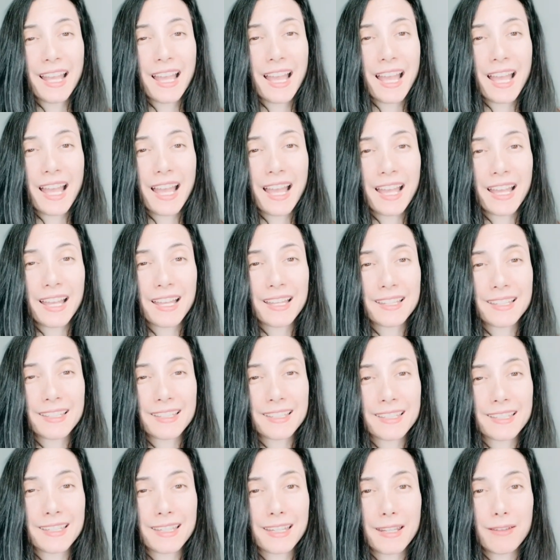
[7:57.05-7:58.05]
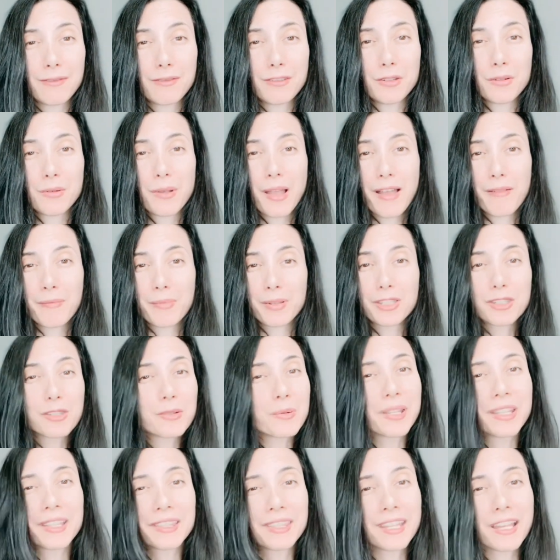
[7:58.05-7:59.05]
And if you have been
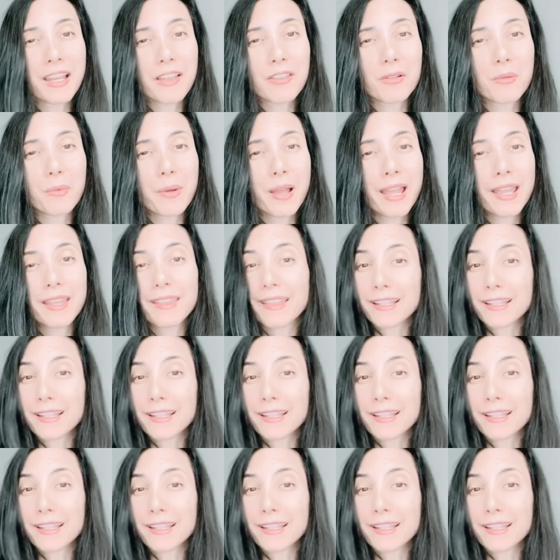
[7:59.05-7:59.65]
doing it the other way, that's